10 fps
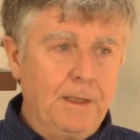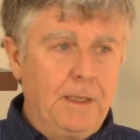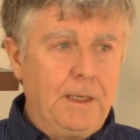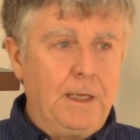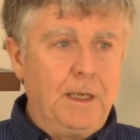
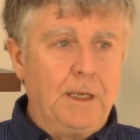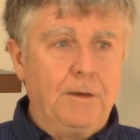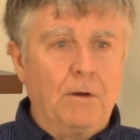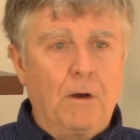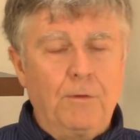
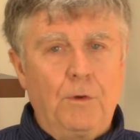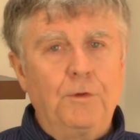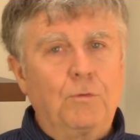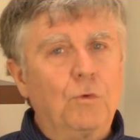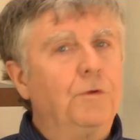And although
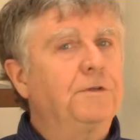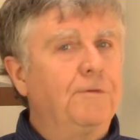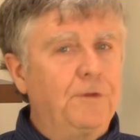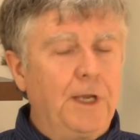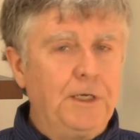the rules
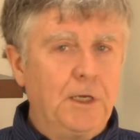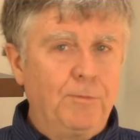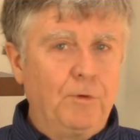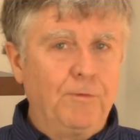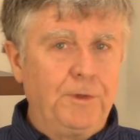have tightened
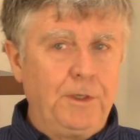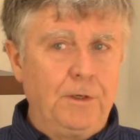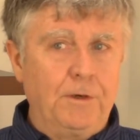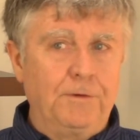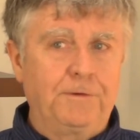up over the
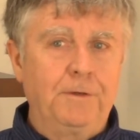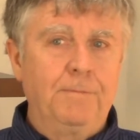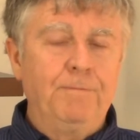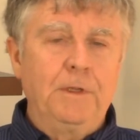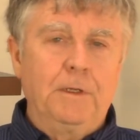years,
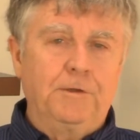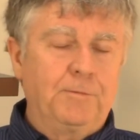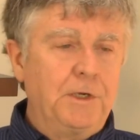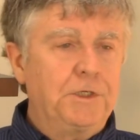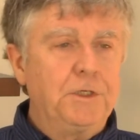
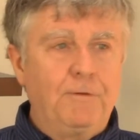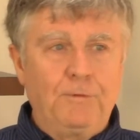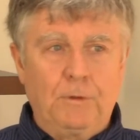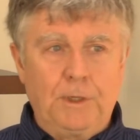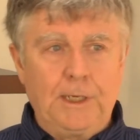especially if
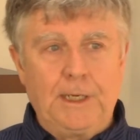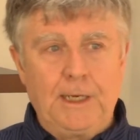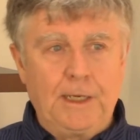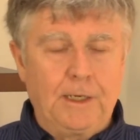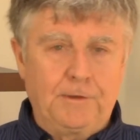you're
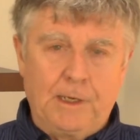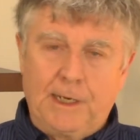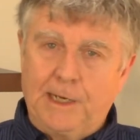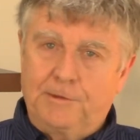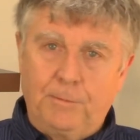litigating
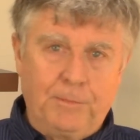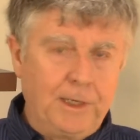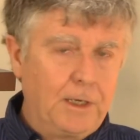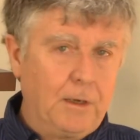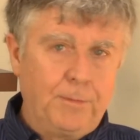against a
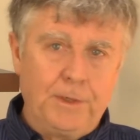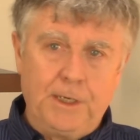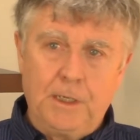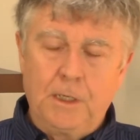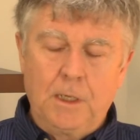big
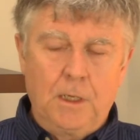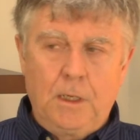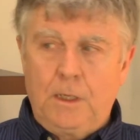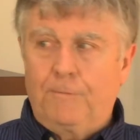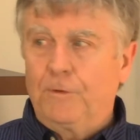company,
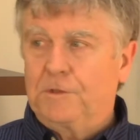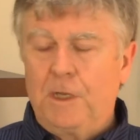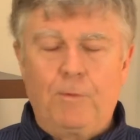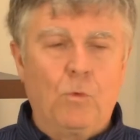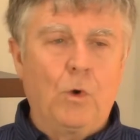for
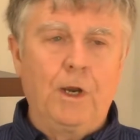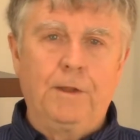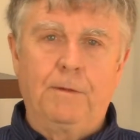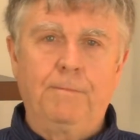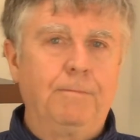example, one of
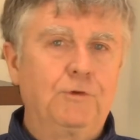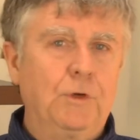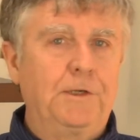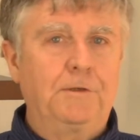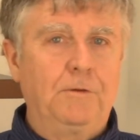the
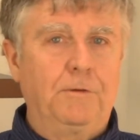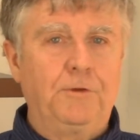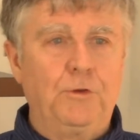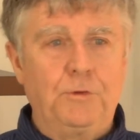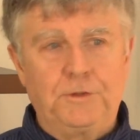tricks you'll
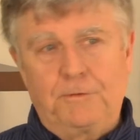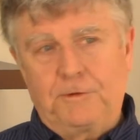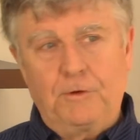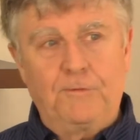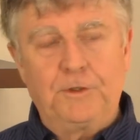do is you'll
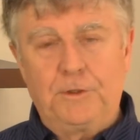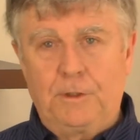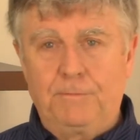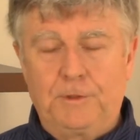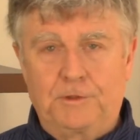serve
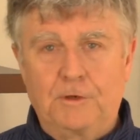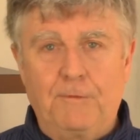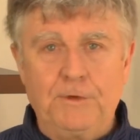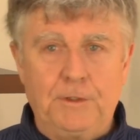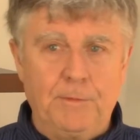a
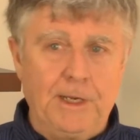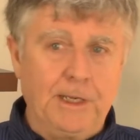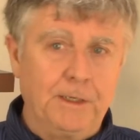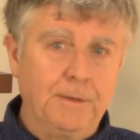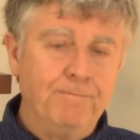discovery
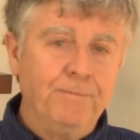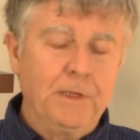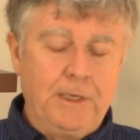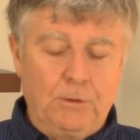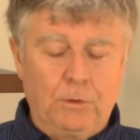demand.
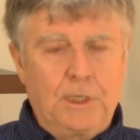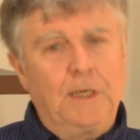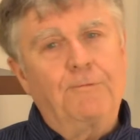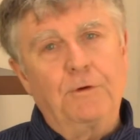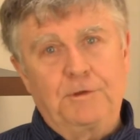You're
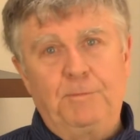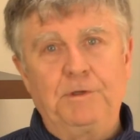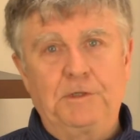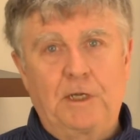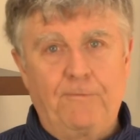looking for a
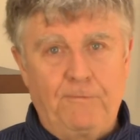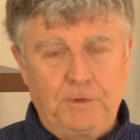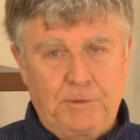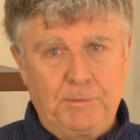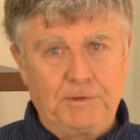
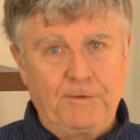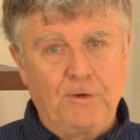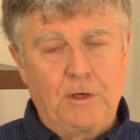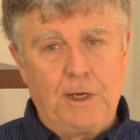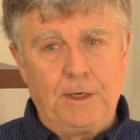
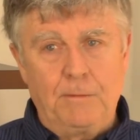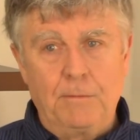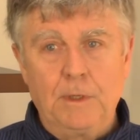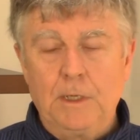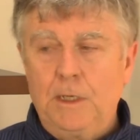specific
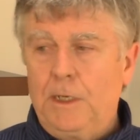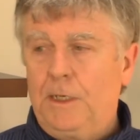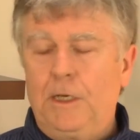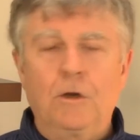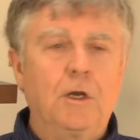item,
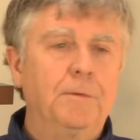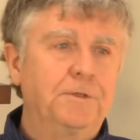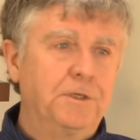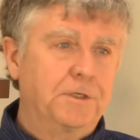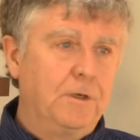and here comes
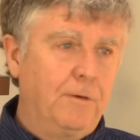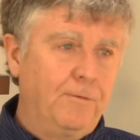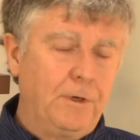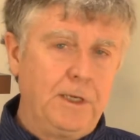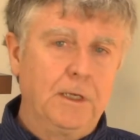a
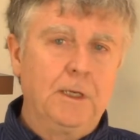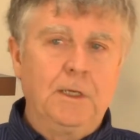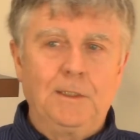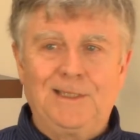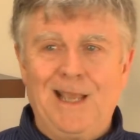discovery,
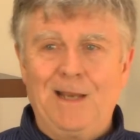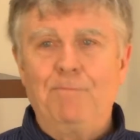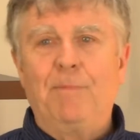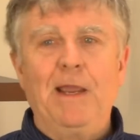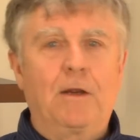
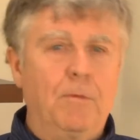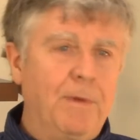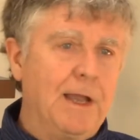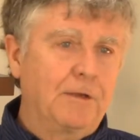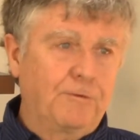10 banker
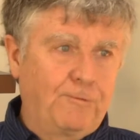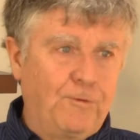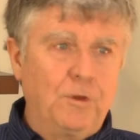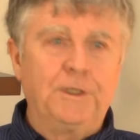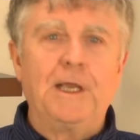box
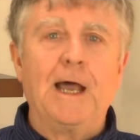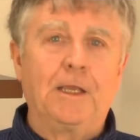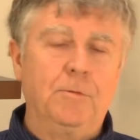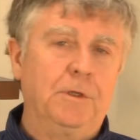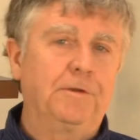full of
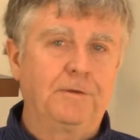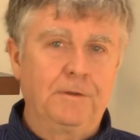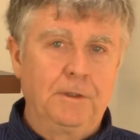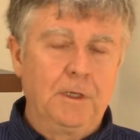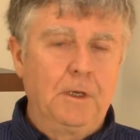
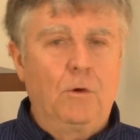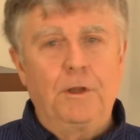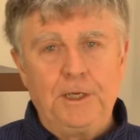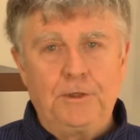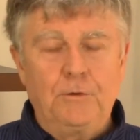documents. What are
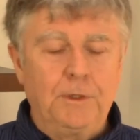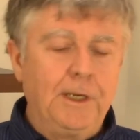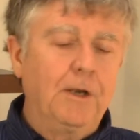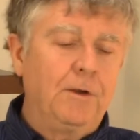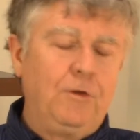they doing?
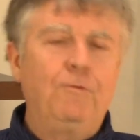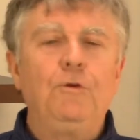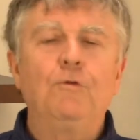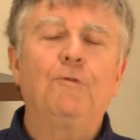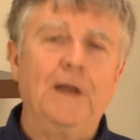Here,
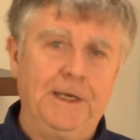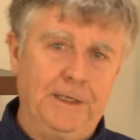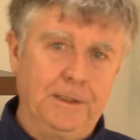you find it.